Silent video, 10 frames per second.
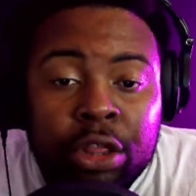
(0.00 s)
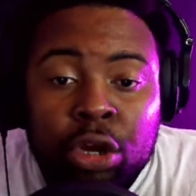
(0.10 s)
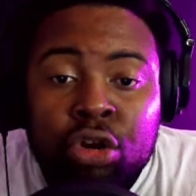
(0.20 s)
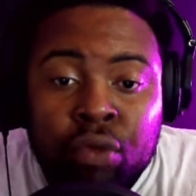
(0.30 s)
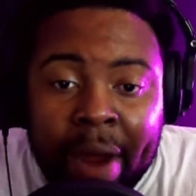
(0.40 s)
the
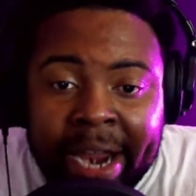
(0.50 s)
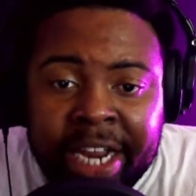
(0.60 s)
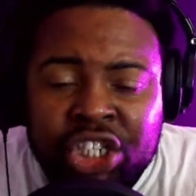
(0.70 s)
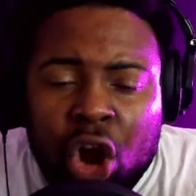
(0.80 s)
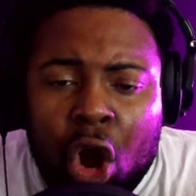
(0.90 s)

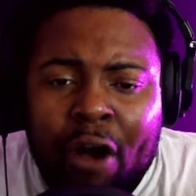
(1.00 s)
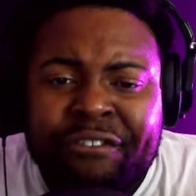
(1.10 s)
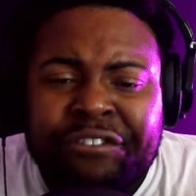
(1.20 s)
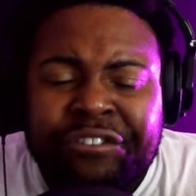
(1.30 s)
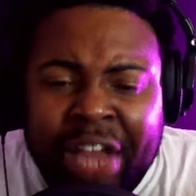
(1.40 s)
greatest
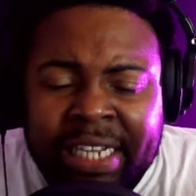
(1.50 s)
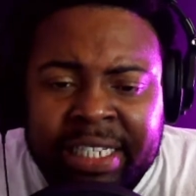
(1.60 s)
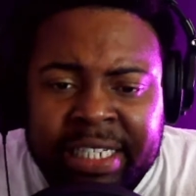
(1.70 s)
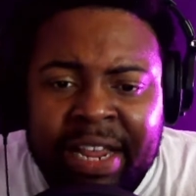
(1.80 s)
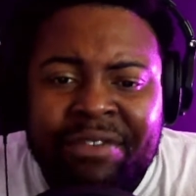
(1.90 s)

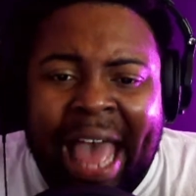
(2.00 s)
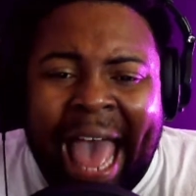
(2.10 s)
offensive